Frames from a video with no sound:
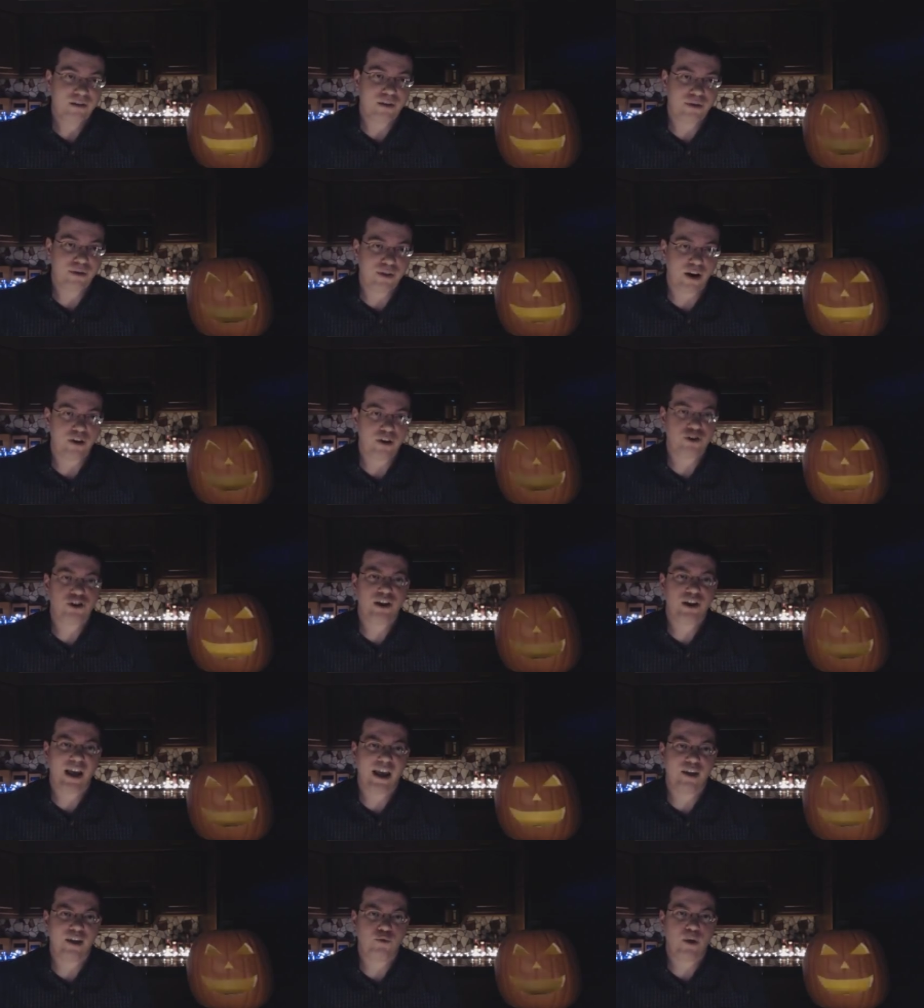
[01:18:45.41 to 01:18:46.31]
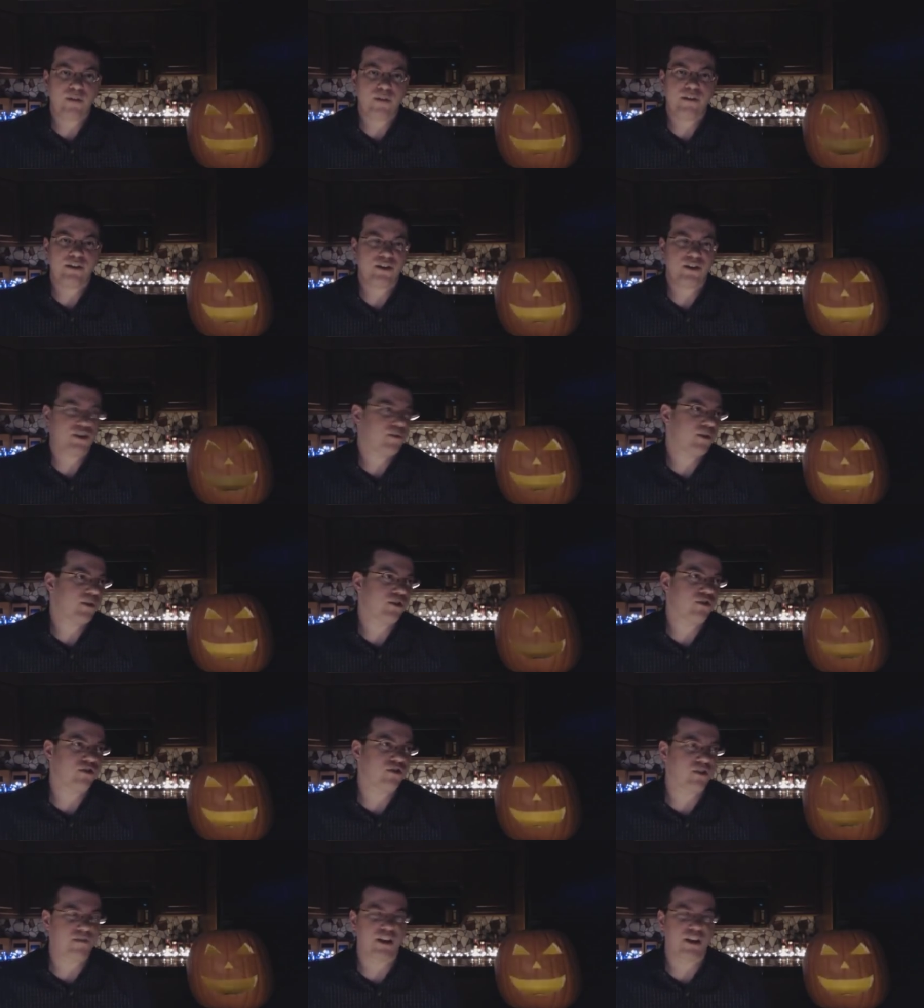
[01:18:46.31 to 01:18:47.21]
lethargic hand-waving
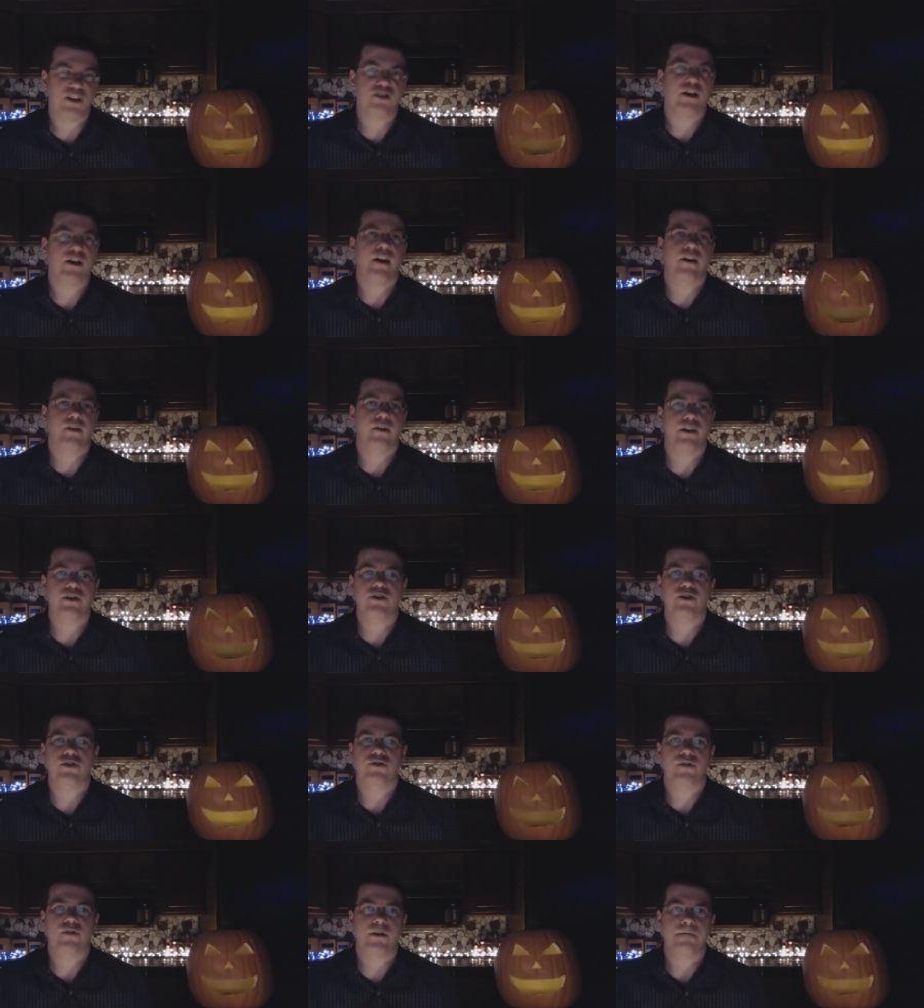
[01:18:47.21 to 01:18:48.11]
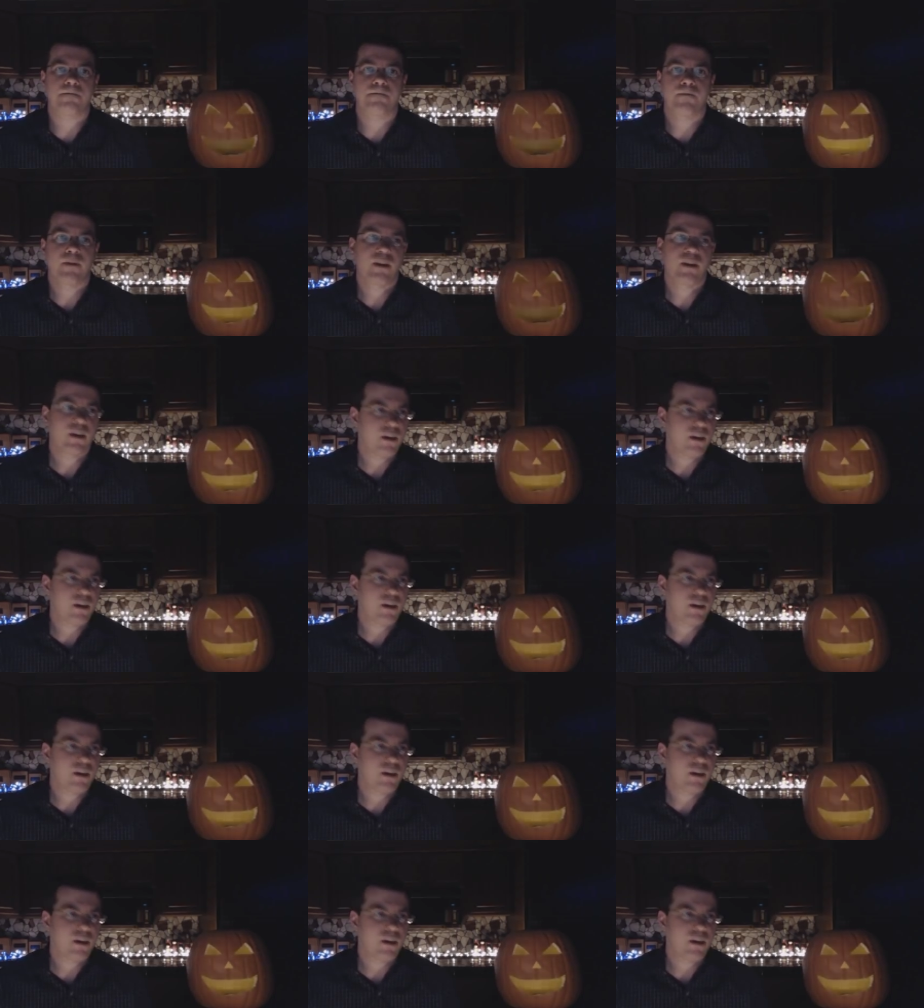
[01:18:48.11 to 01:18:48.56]
dismissals of the entire industry.